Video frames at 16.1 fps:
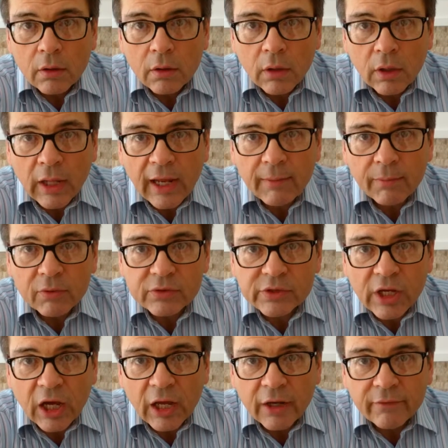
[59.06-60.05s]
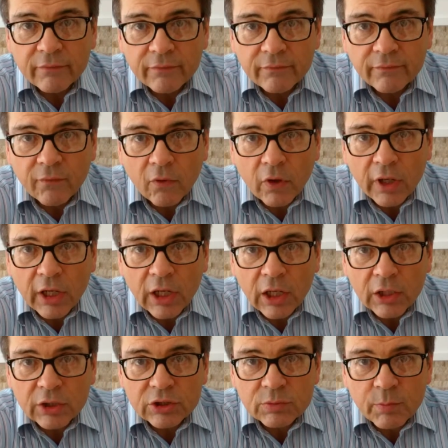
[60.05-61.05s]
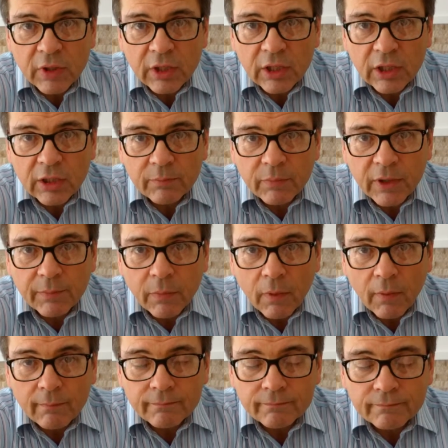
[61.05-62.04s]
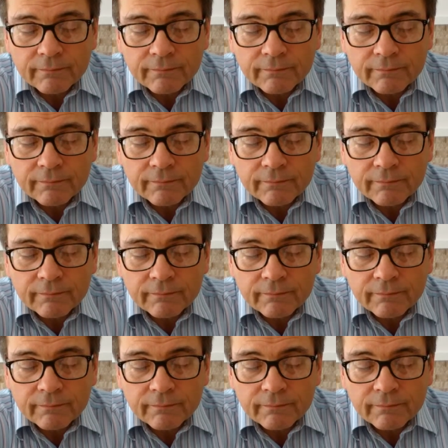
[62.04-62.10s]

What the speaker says: labels on for English-speaking people.